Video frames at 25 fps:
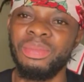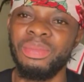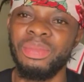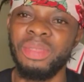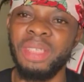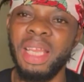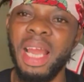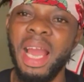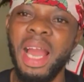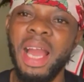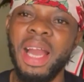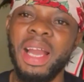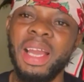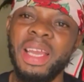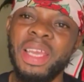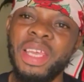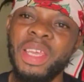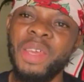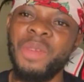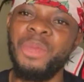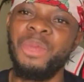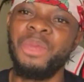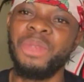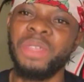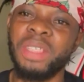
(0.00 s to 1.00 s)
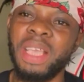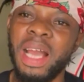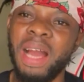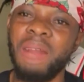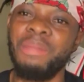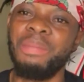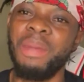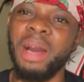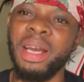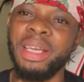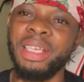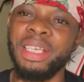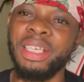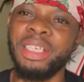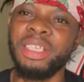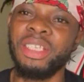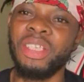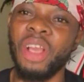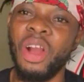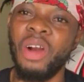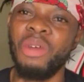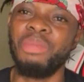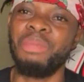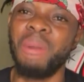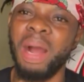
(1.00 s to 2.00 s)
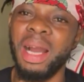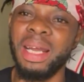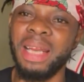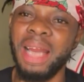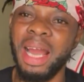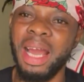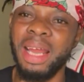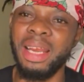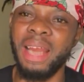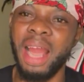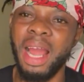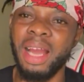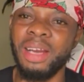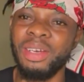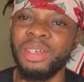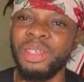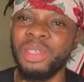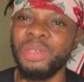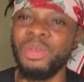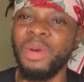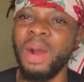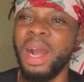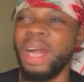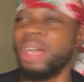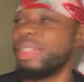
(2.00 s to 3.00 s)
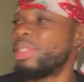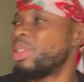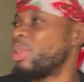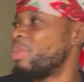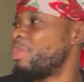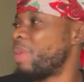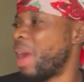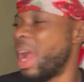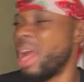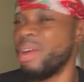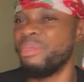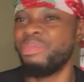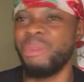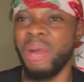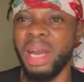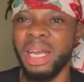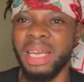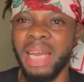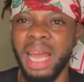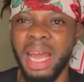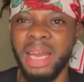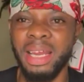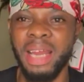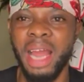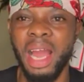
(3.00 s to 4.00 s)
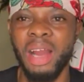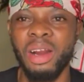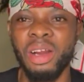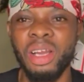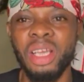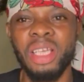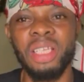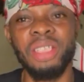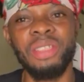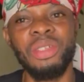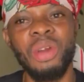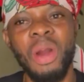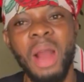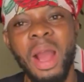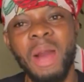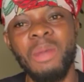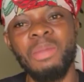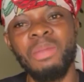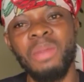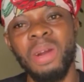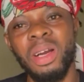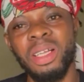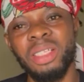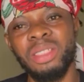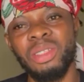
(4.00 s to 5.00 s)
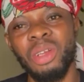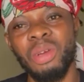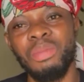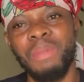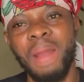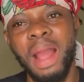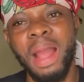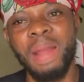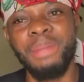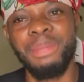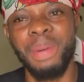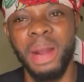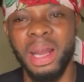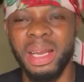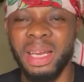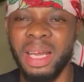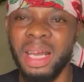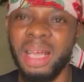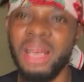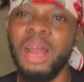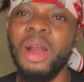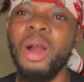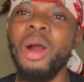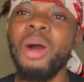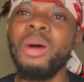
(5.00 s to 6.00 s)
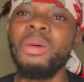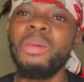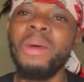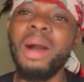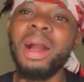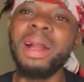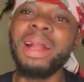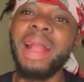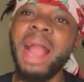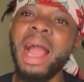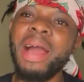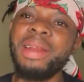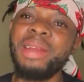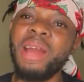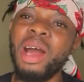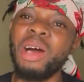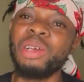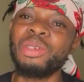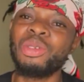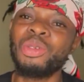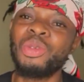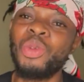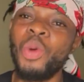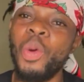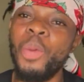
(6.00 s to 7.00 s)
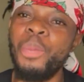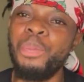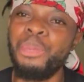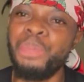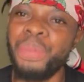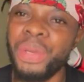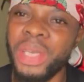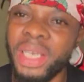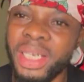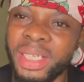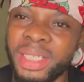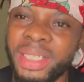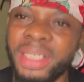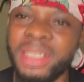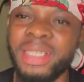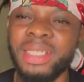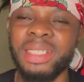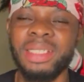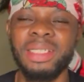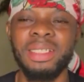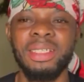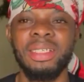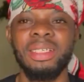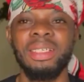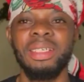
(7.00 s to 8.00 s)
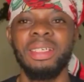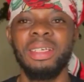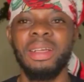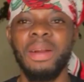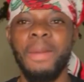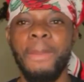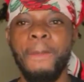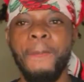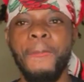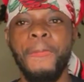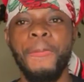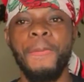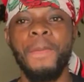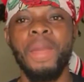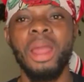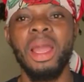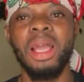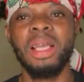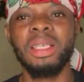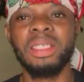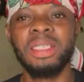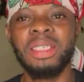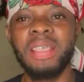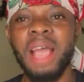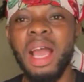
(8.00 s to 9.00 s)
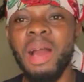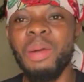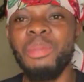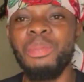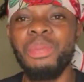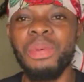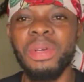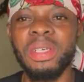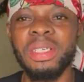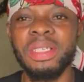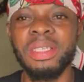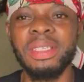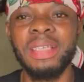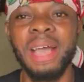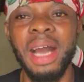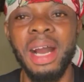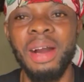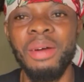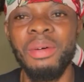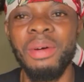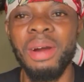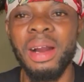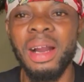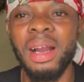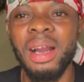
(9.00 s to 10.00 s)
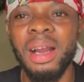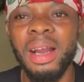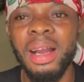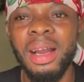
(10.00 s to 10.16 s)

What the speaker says: Now, if somebody shout banana, you want to buy banana, or you don't have money to buy banana, what kind of stupid example is that one?